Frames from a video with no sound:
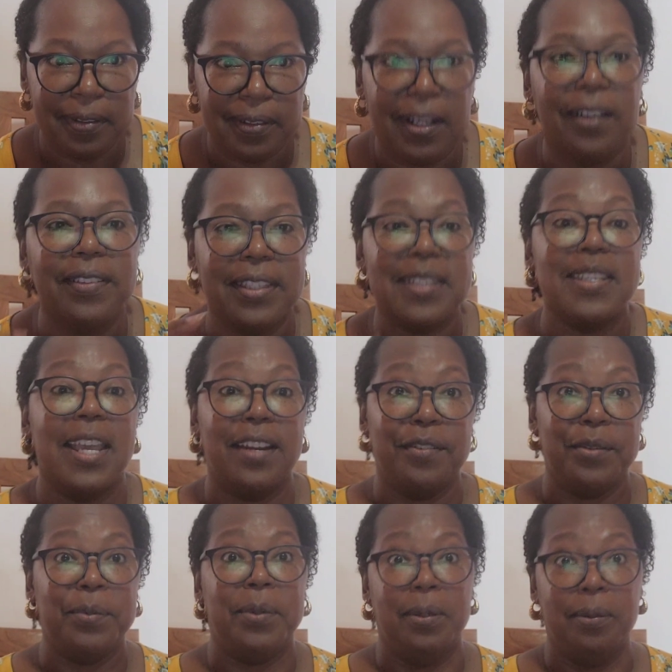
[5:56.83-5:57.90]
on the side
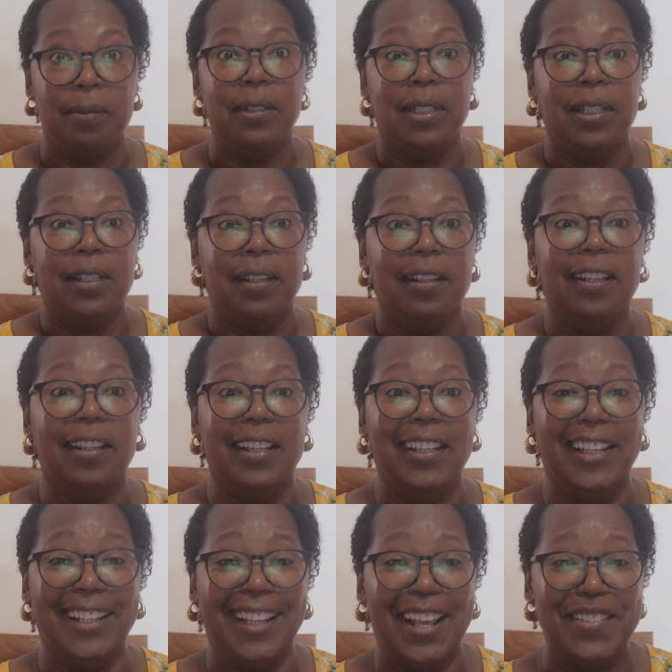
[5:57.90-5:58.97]
of the road.
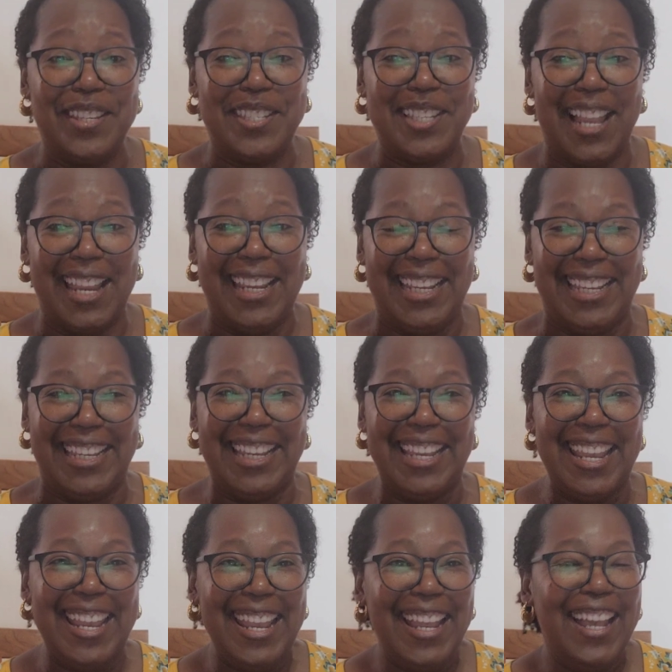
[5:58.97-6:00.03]
I was like,
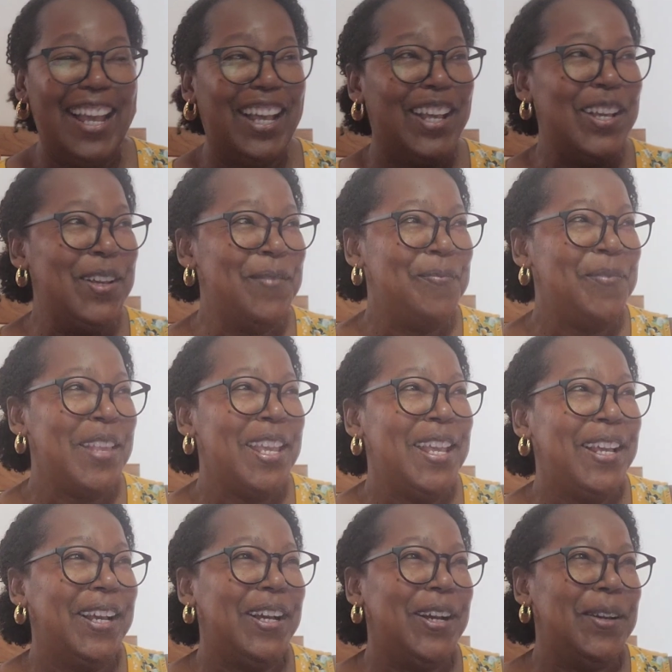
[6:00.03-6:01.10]

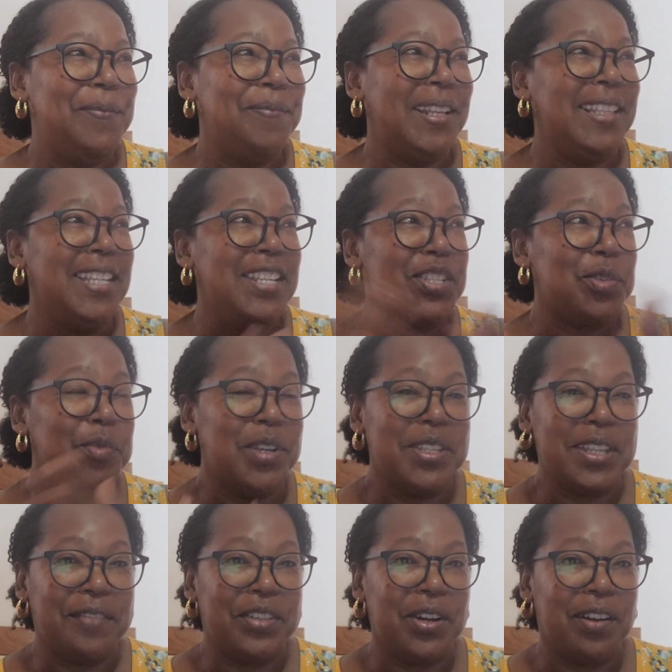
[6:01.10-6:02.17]
at least the
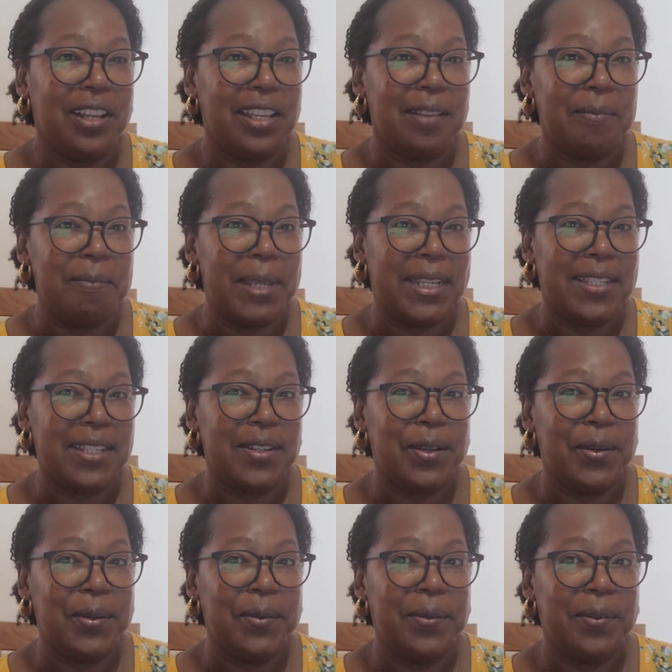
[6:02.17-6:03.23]
ones I've caught in
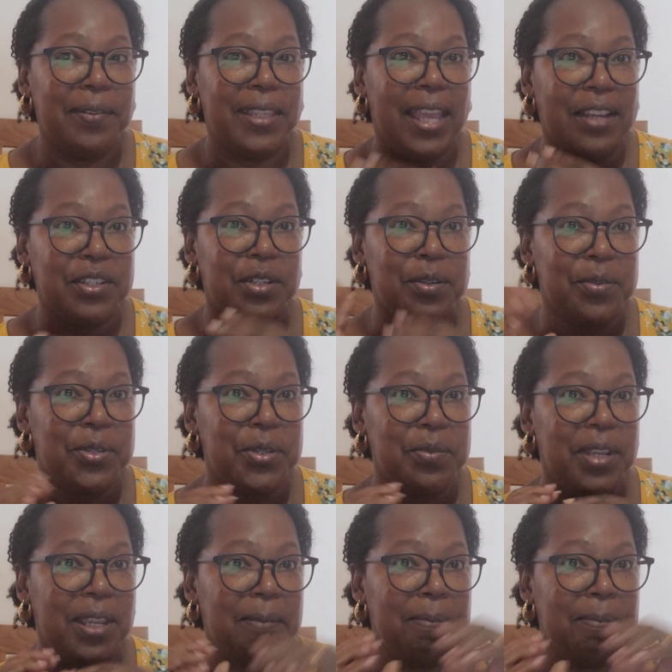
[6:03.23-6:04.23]
Mexico, they actually go to a